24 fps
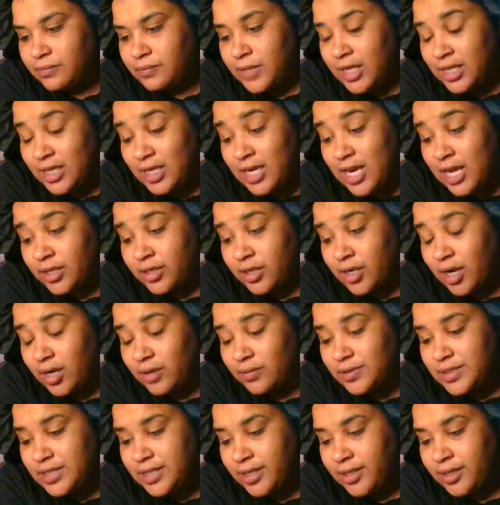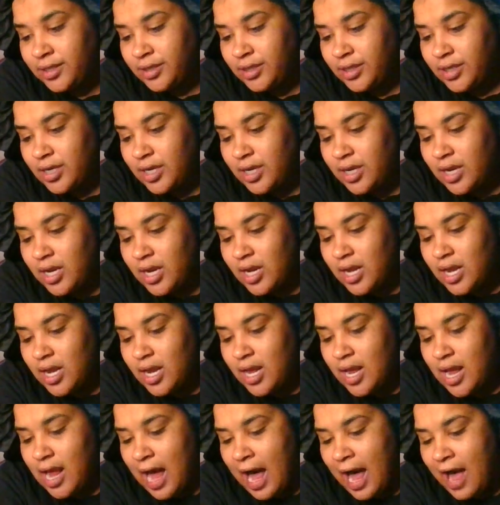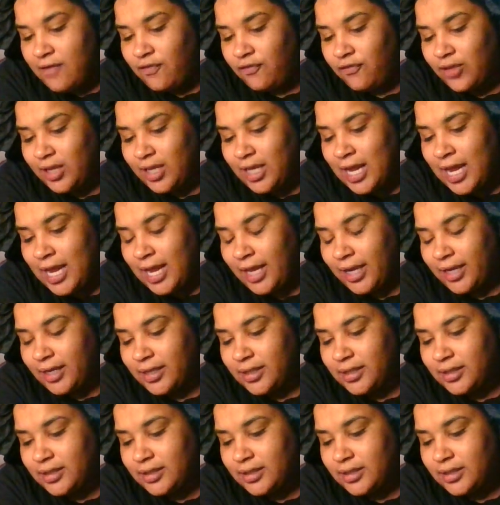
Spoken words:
the Death card was here. I feel like